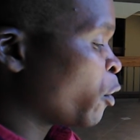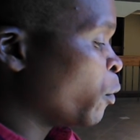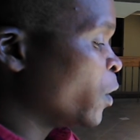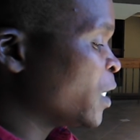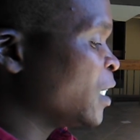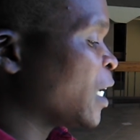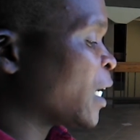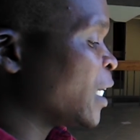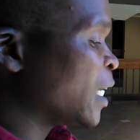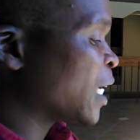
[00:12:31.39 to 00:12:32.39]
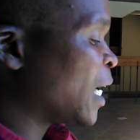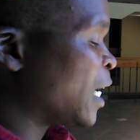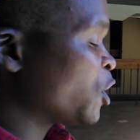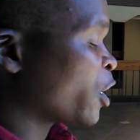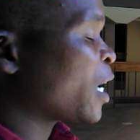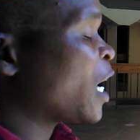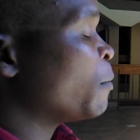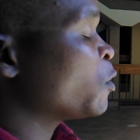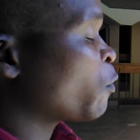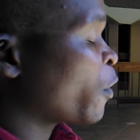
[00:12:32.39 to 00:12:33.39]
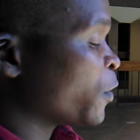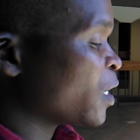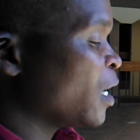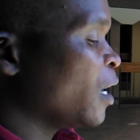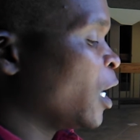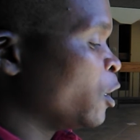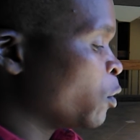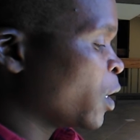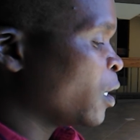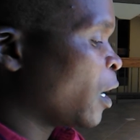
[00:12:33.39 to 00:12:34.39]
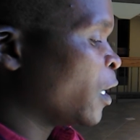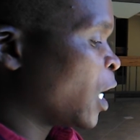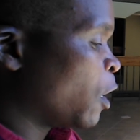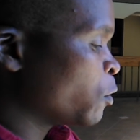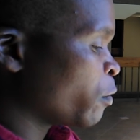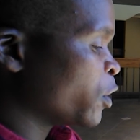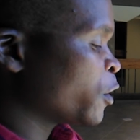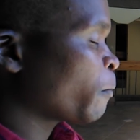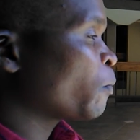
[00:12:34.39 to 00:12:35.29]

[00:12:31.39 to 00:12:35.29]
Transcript: promoting the reading culture comes first, and doing an outreach